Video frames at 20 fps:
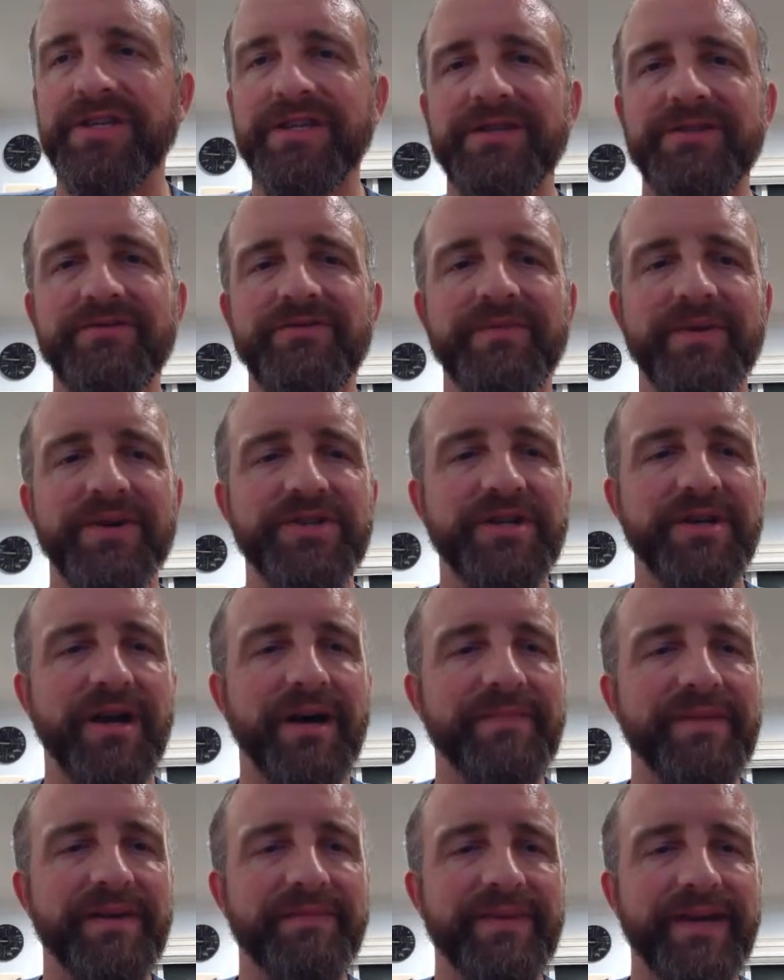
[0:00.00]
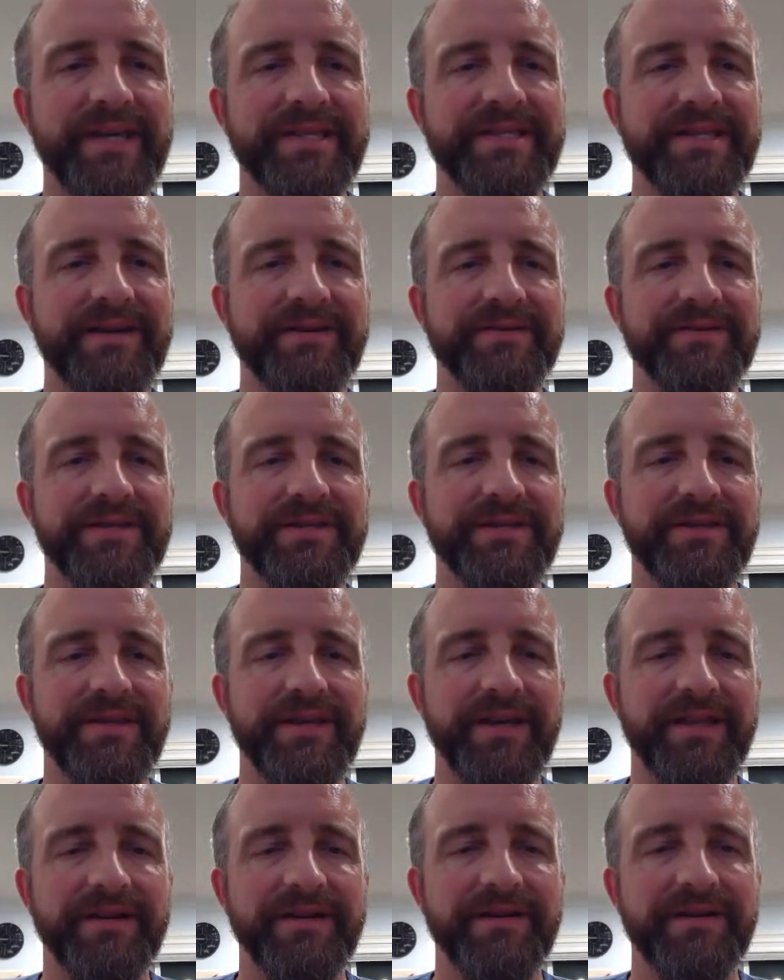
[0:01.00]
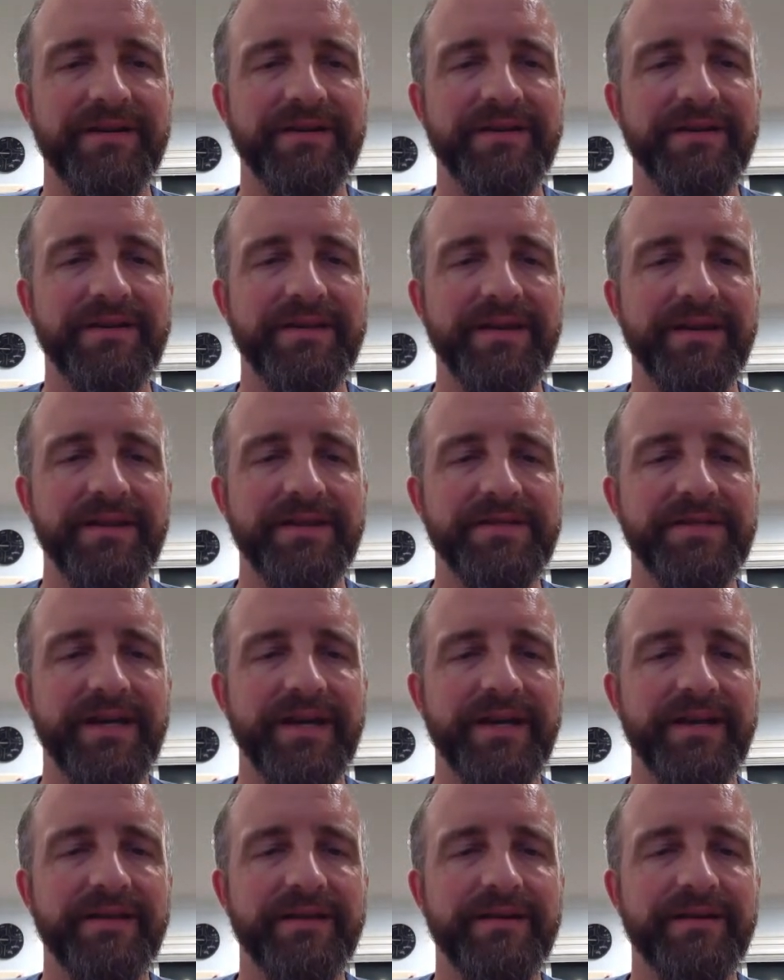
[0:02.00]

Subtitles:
do a bunch of copy and paste now to do the other side.